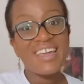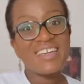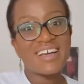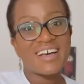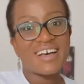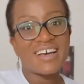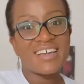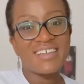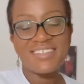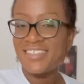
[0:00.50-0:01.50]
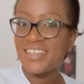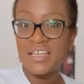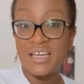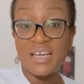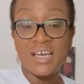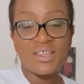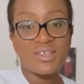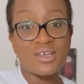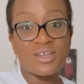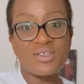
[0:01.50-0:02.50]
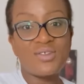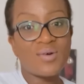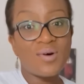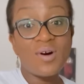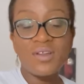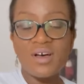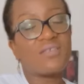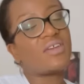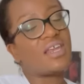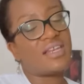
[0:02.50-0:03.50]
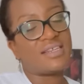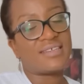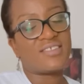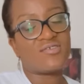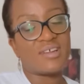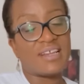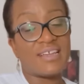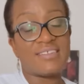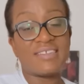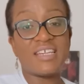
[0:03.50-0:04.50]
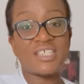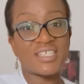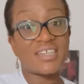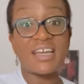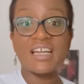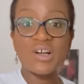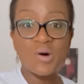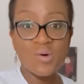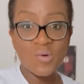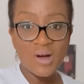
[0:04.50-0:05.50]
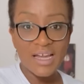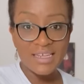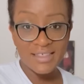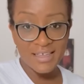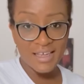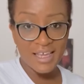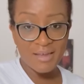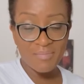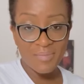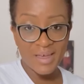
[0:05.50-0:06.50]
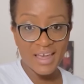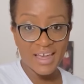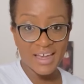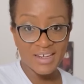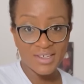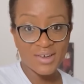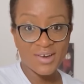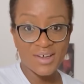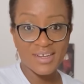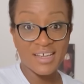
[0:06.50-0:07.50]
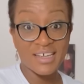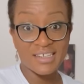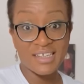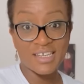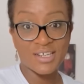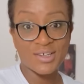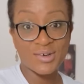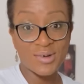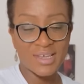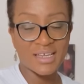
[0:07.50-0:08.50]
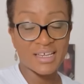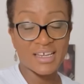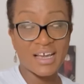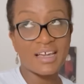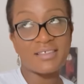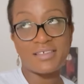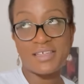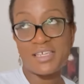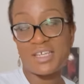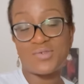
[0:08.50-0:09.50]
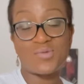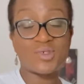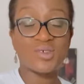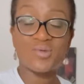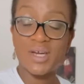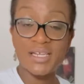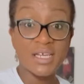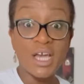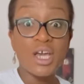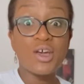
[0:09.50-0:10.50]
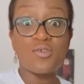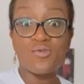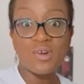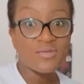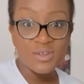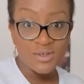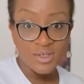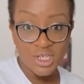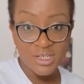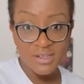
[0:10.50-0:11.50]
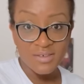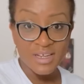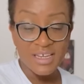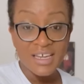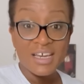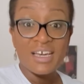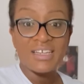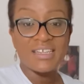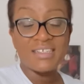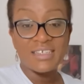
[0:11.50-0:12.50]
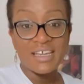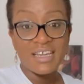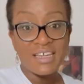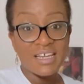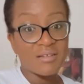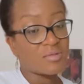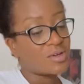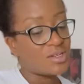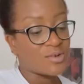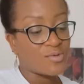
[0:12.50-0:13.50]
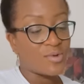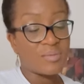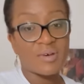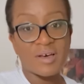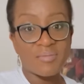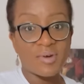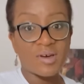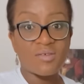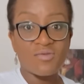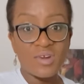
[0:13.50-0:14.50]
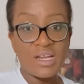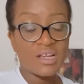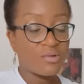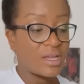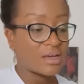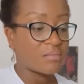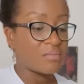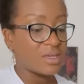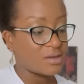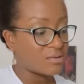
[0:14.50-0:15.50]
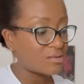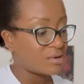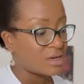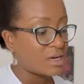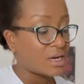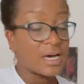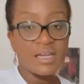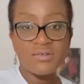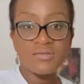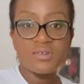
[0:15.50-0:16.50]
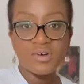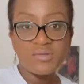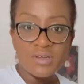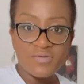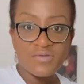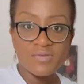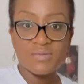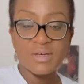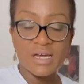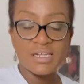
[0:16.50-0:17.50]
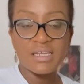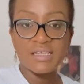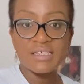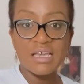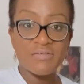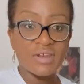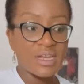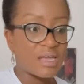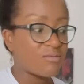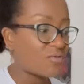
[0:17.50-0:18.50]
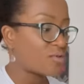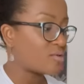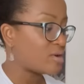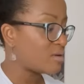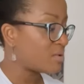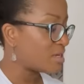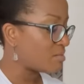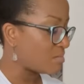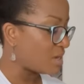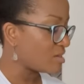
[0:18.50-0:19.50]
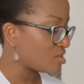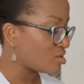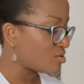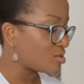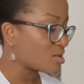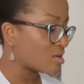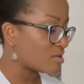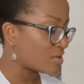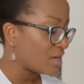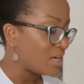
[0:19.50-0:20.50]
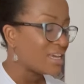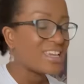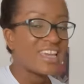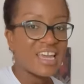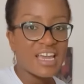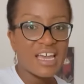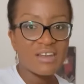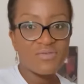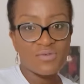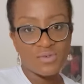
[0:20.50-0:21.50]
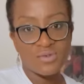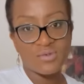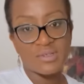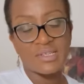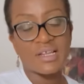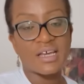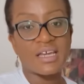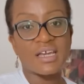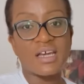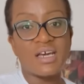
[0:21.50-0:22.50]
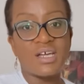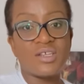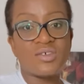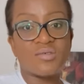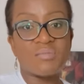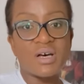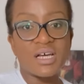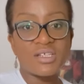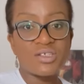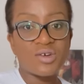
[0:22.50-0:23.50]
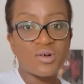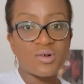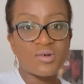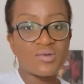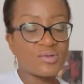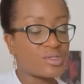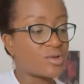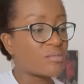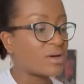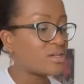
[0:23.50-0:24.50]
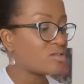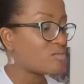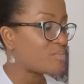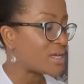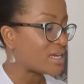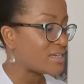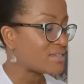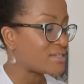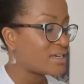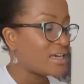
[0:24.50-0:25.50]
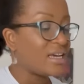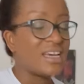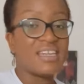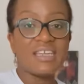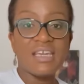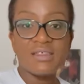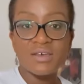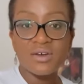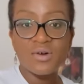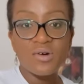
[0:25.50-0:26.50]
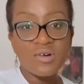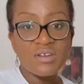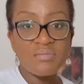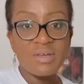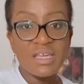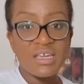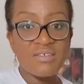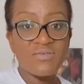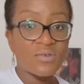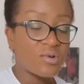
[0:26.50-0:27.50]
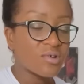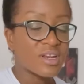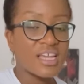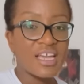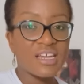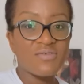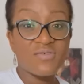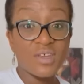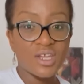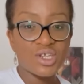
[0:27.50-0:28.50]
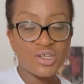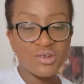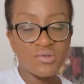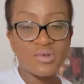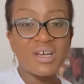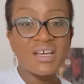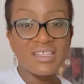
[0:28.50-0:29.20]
Guys, the dawn of industrialization had quite the impact on Ghanaian cooking. I think it was quite revolutionary. Today I'm going to whip up a really quick meal. I don't know if Ghanaians have a name for it, but it makes use of canned foods like tomatoes, tomato paste, and either corned beef or canned fish. You know, the